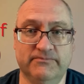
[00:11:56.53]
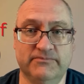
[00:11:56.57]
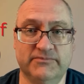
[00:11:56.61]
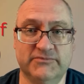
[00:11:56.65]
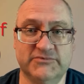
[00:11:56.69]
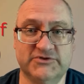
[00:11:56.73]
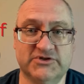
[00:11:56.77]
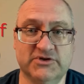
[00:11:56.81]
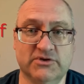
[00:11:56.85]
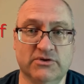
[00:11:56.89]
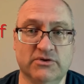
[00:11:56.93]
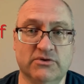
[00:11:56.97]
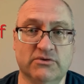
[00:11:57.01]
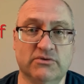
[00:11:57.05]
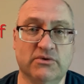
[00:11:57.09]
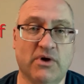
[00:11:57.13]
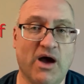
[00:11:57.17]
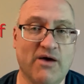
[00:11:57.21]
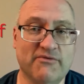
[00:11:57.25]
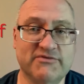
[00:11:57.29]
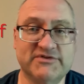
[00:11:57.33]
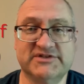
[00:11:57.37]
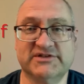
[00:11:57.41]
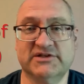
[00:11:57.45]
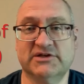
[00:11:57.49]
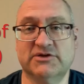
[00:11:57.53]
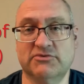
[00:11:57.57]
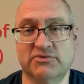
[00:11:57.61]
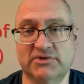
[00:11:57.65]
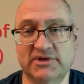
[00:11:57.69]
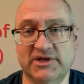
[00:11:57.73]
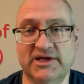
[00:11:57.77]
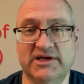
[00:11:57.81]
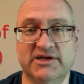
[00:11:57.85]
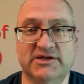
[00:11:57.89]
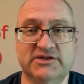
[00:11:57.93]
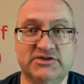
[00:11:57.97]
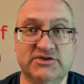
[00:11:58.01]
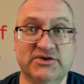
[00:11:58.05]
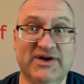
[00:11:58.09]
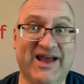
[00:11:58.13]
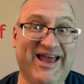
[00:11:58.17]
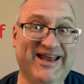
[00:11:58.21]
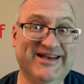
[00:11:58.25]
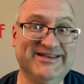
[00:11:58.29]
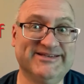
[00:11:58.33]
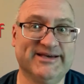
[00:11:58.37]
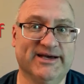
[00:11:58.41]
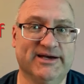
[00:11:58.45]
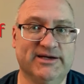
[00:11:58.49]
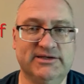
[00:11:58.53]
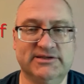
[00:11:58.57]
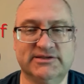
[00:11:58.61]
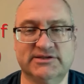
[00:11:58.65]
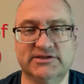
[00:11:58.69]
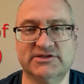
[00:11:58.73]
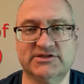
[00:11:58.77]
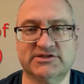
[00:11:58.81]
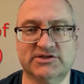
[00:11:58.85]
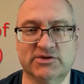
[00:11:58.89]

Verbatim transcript: so obviously related to enthalten,